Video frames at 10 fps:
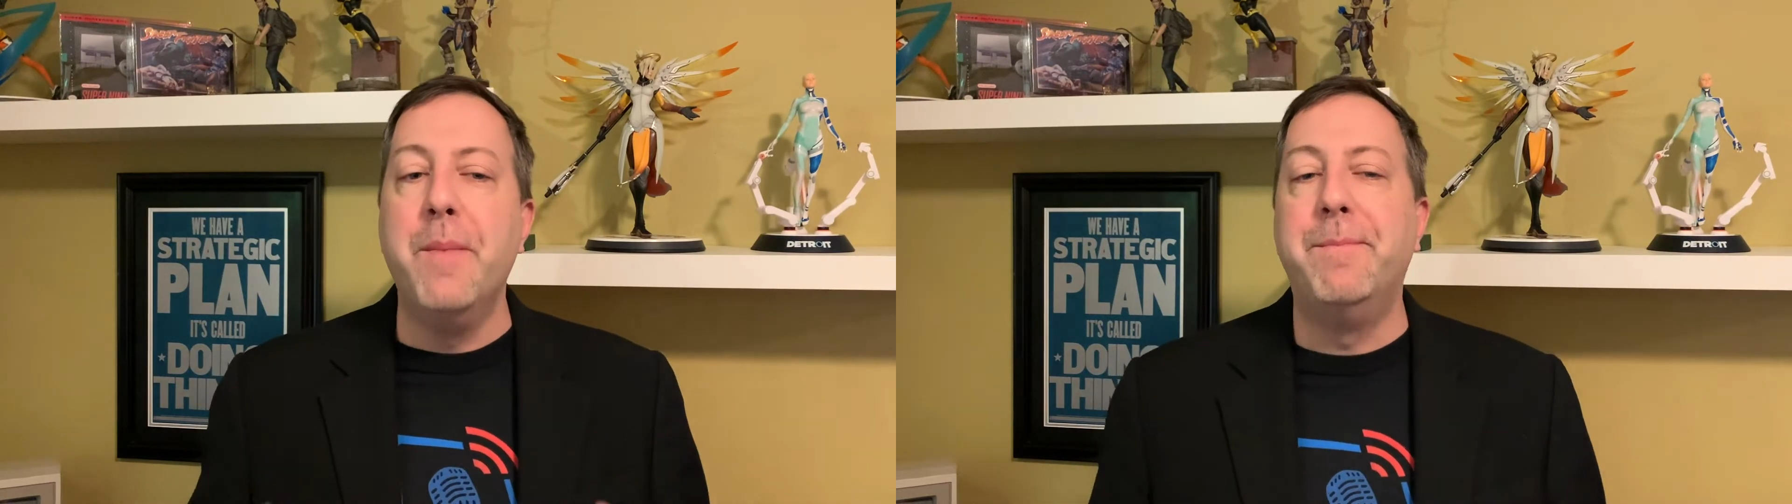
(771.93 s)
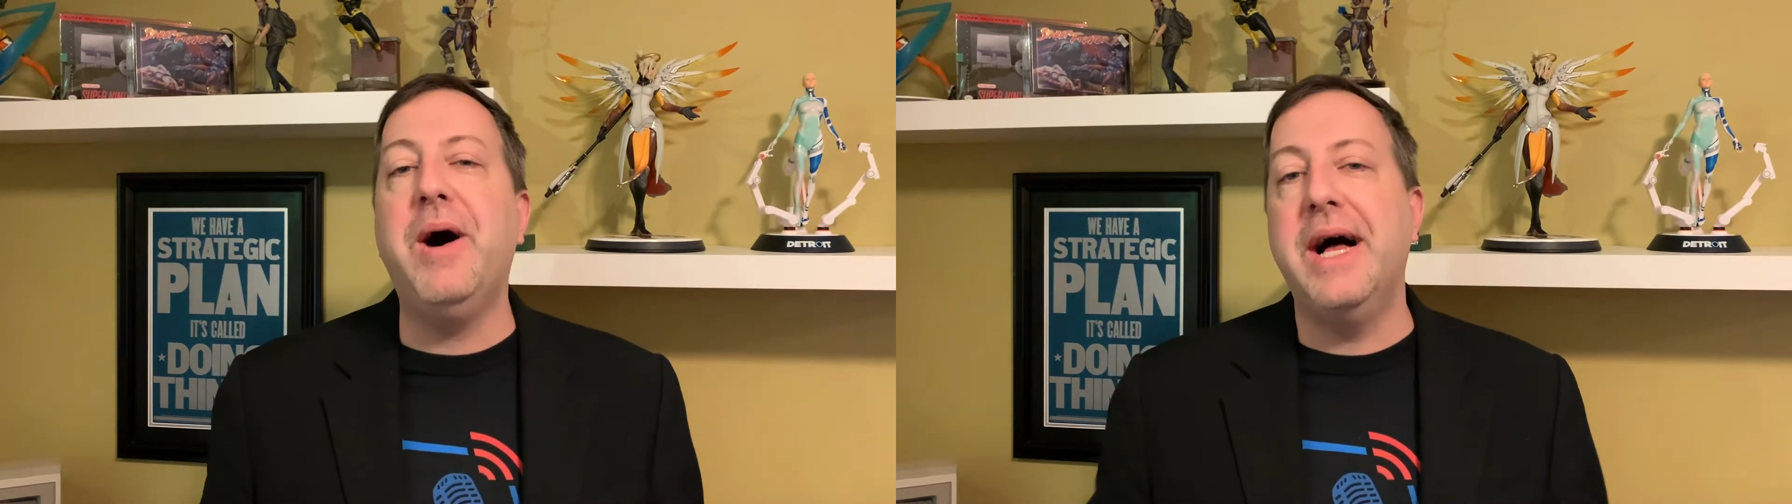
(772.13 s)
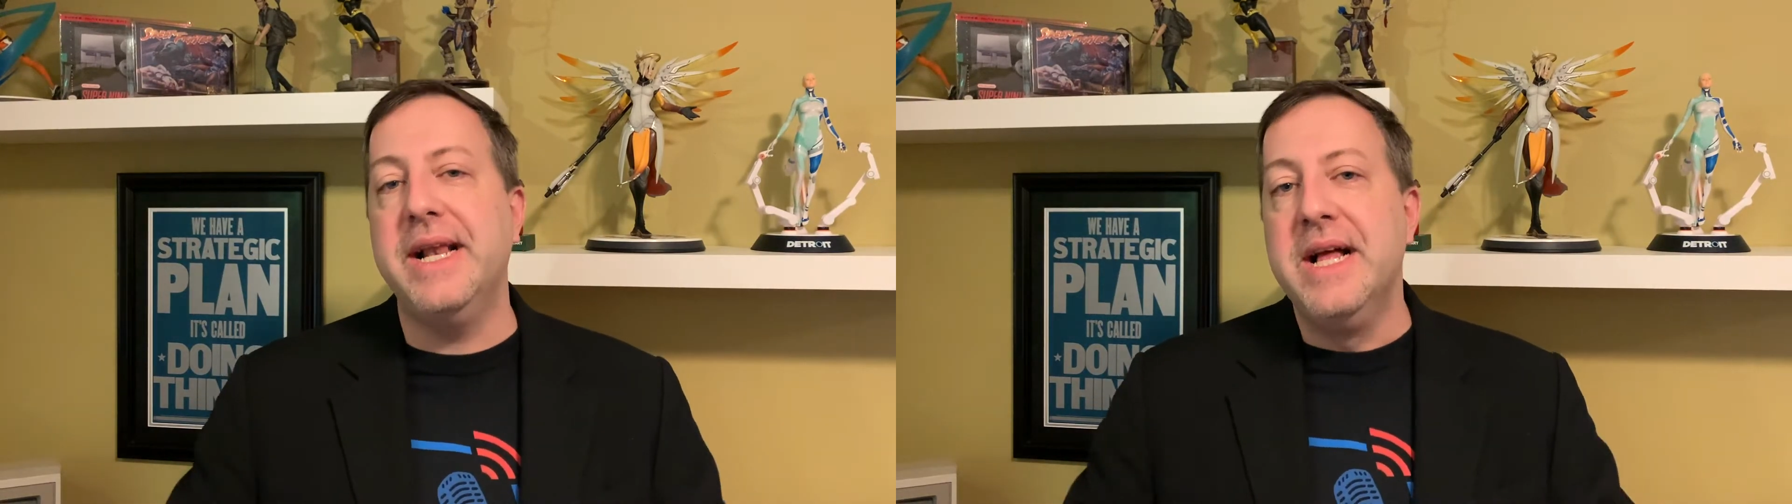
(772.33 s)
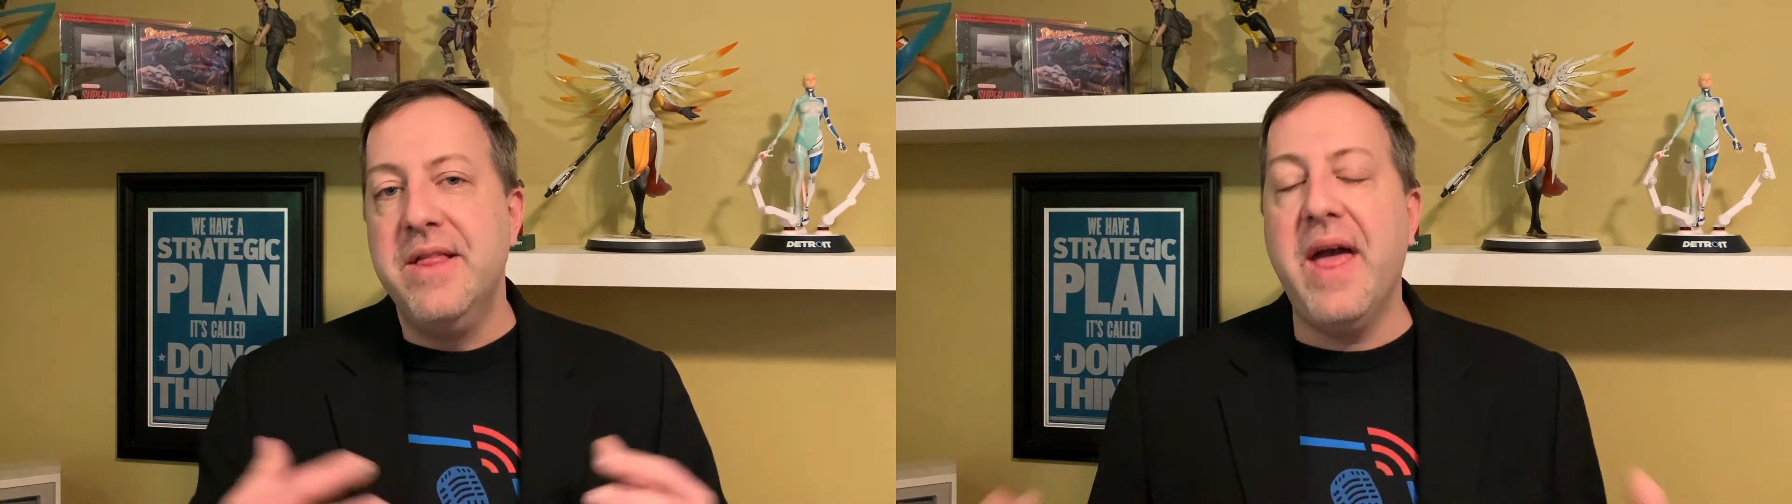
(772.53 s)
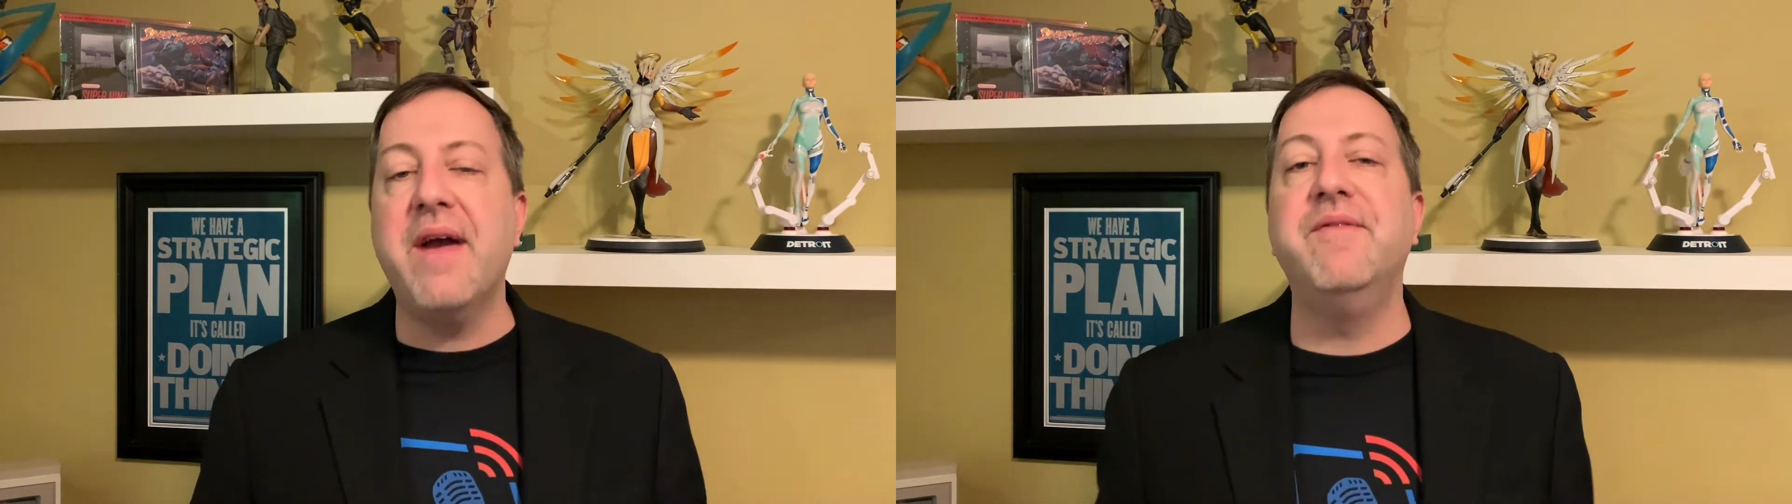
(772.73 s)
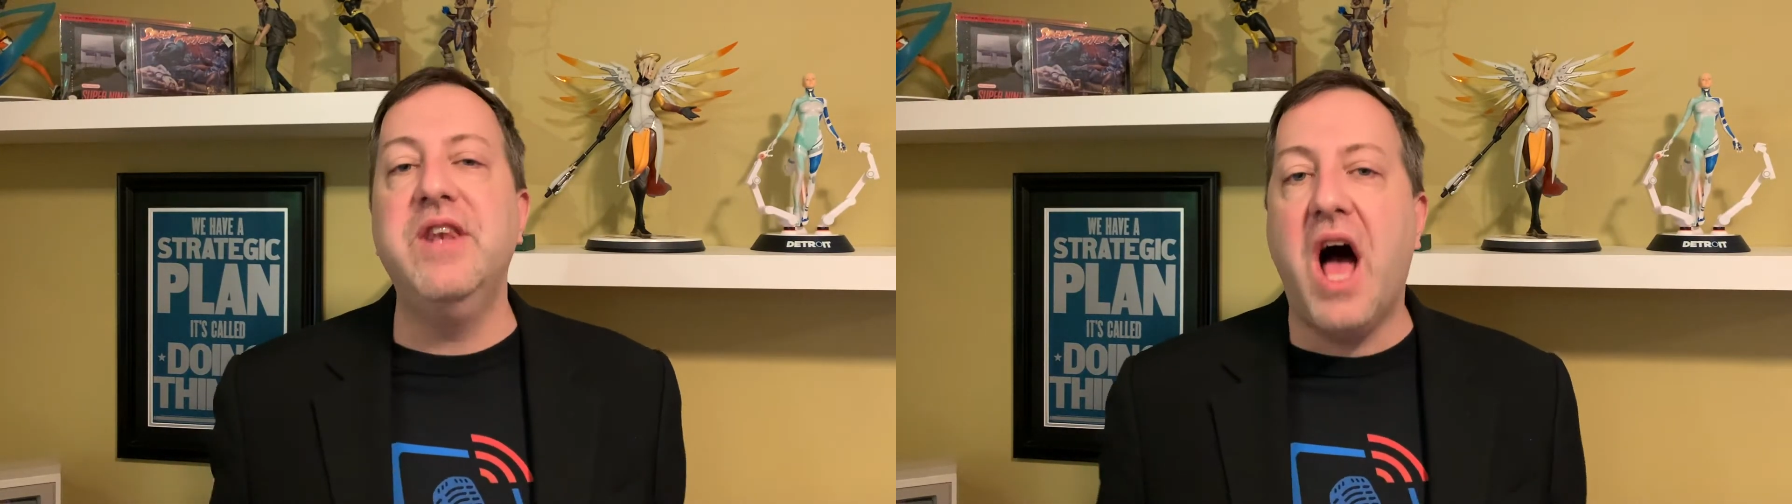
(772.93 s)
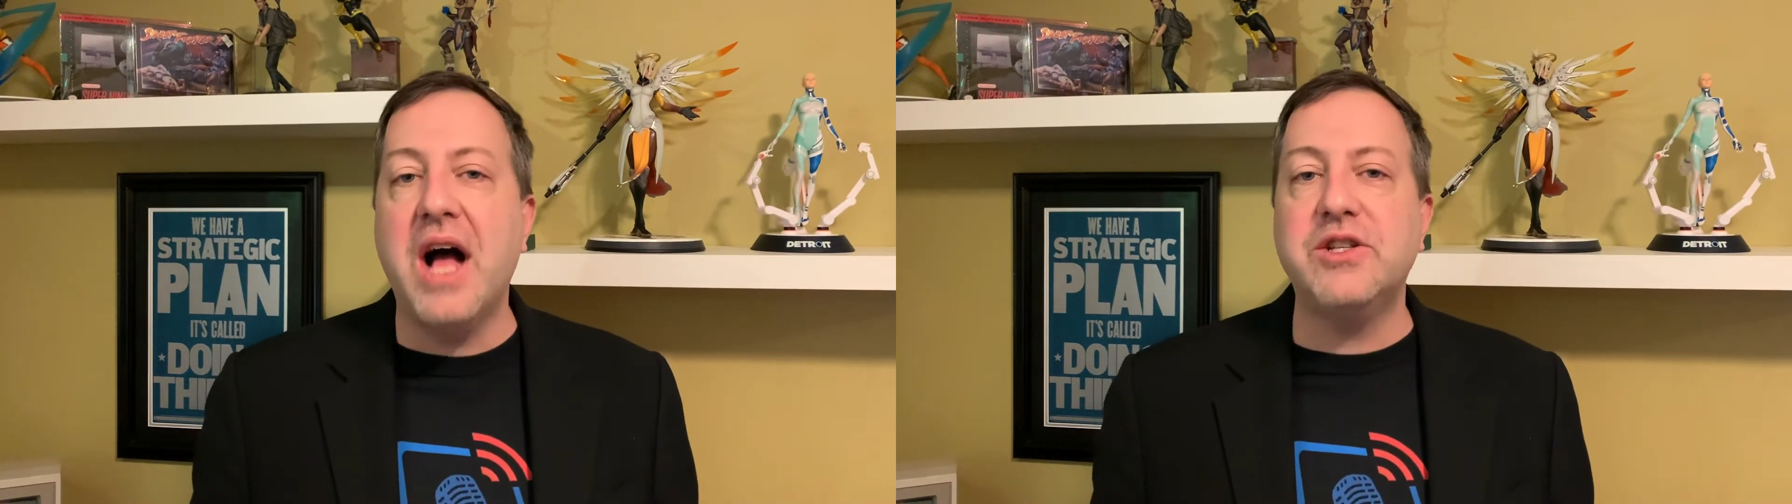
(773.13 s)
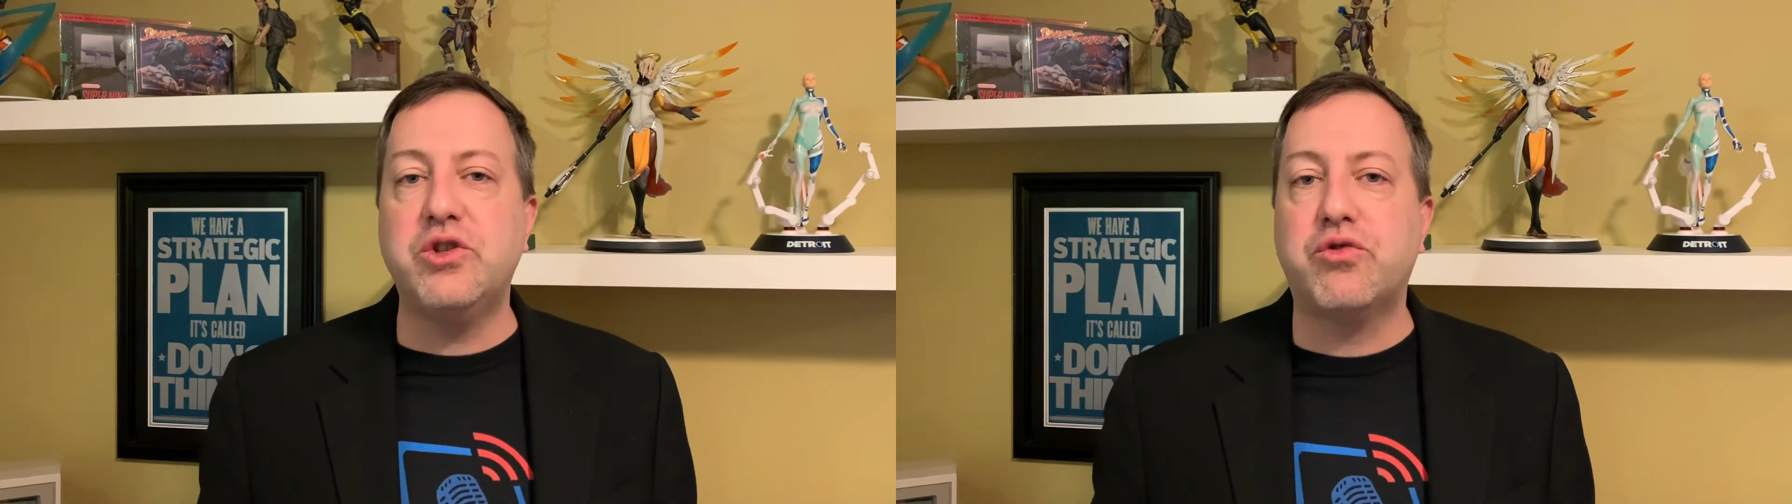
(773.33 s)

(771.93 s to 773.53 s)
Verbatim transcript: but they have not